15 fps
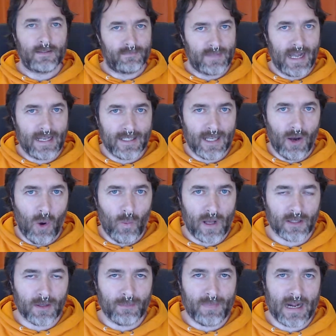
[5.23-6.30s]
Hello and
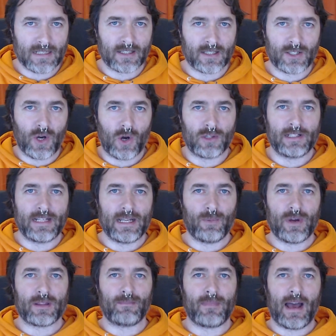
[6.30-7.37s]
welcome back to the colony
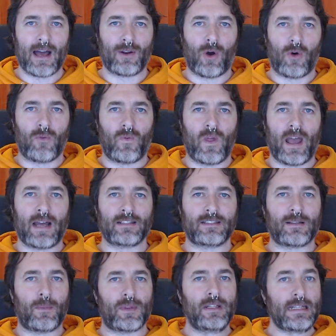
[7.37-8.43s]
with Man of the Ant.
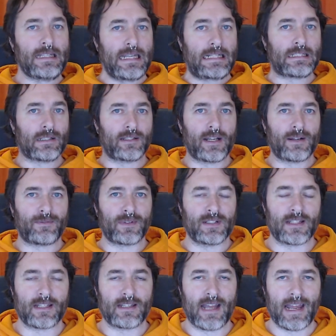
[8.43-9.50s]
Something a little different
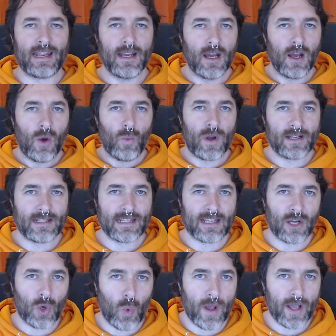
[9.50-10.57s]
today. We're going to take a
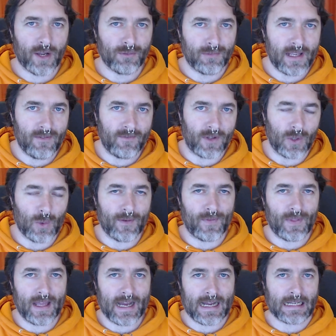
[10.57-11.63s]
quick review of
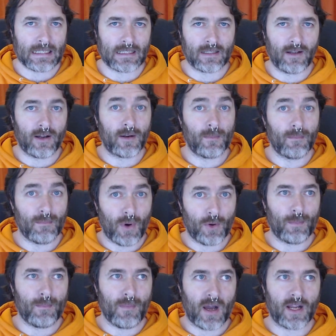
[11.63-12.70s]
the Antlion
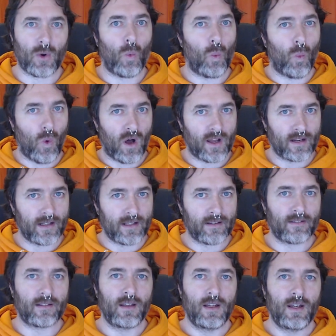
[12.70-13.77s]
ModMic
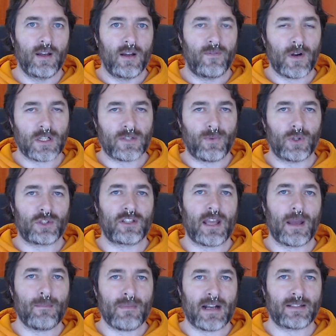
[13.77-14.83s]
Wireless. First of all, I should say a
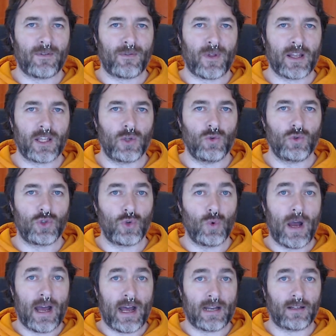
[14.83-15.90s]
massive thank you to
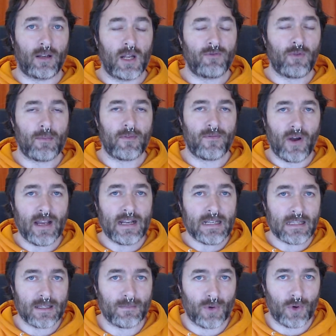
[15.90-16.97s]
Antlion for providing
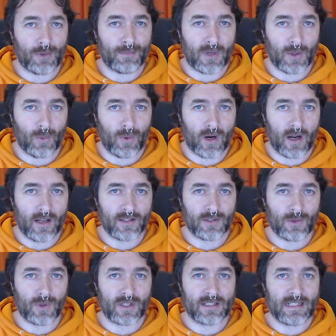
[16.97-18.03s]
the ModMic Wireless so
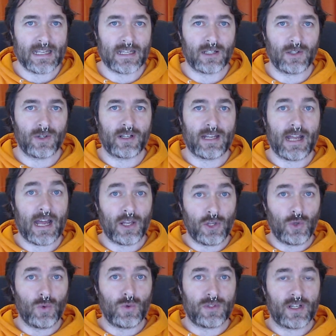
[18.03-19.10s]
I could take a look at it and
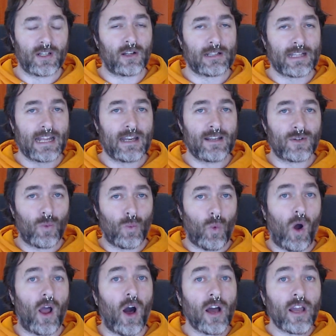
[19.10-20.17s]
use it, and I'll get into
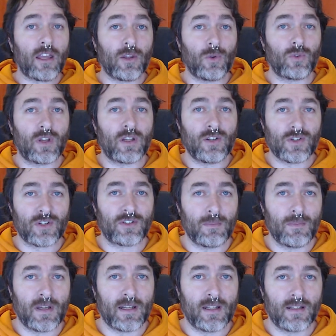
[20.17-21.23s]
why I use it in just a
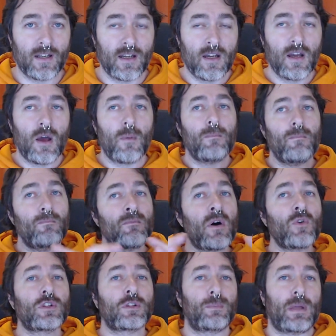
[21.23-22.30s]
minute.
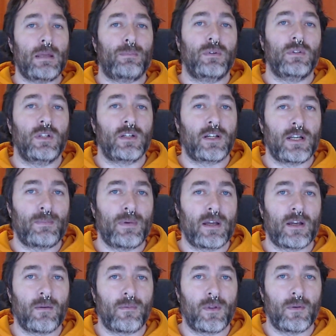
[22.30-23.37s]
Most people are going to pick
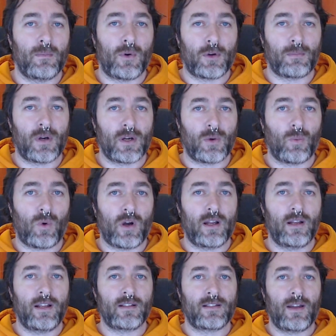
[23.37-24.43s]
up the ModMic
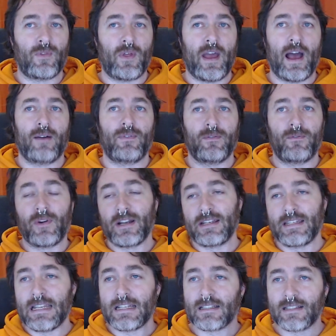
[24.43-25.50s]
Wireless if they have a very
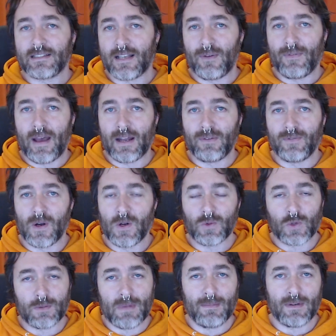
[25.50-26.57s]
decent set of headphones
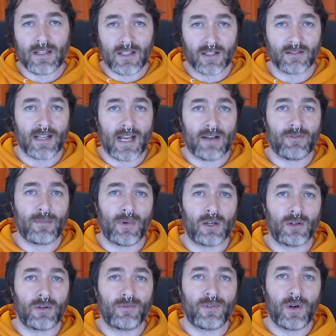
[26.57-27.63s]
which maybe doesn't have a
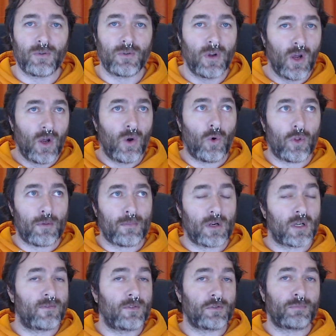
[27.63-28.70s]
microphone, or the
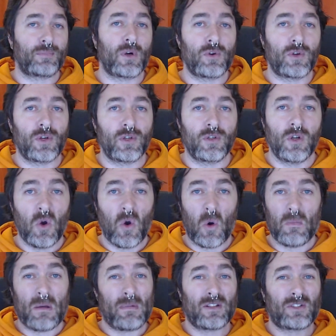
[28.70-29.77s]
microphone's broken, or
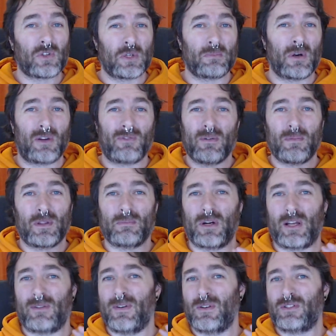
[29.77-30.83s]
maybe it's got a microphone but the
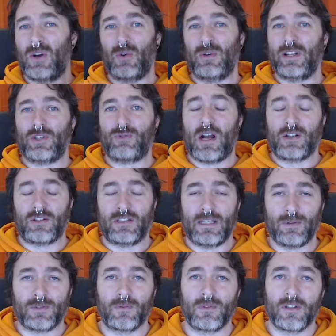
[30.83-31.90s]
microphone's totally trash and they
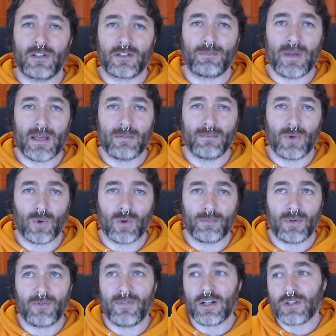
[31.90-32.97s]
want something that's a bit more
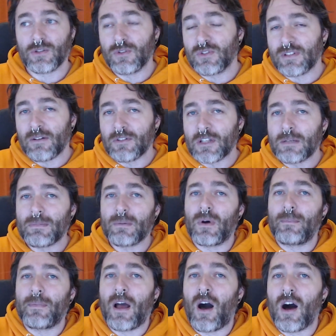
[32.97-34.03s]
professional sounding, a
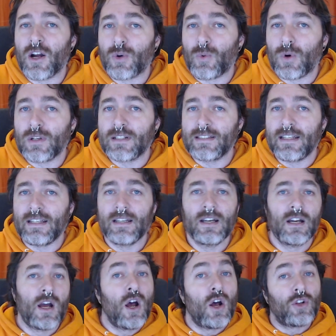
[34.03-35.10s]
bit higher quality.
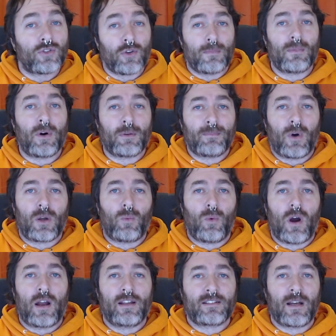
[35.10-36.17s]
So the ModMic
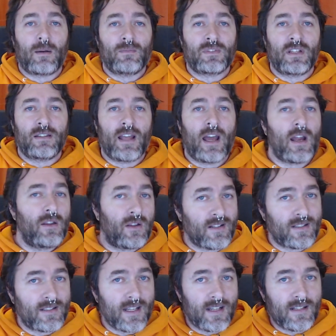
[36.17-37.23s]
Wireless comes in there. You can
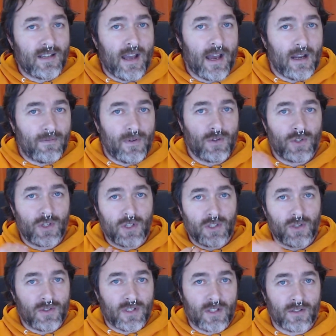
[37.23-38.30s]
stick it to your headphones, you can
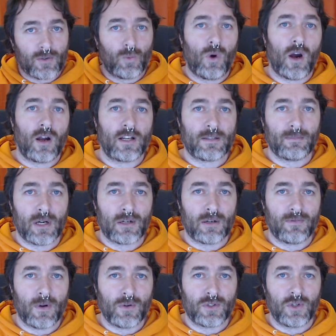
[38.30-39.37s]
use it as a wireless
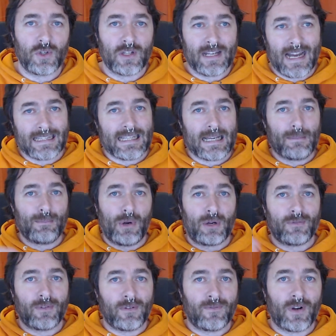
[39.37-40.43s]
microphone, so you can add that
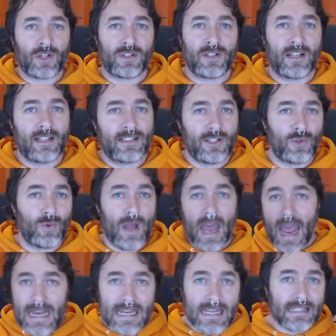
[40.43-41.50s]
microphone functionality to
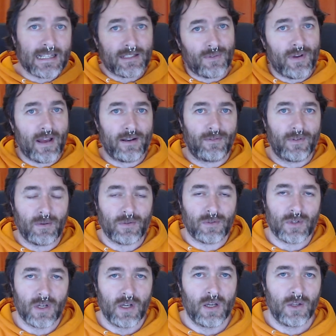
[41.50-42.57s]
any set of headphones
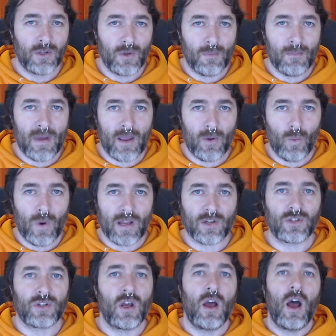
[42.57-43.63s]
you may wish.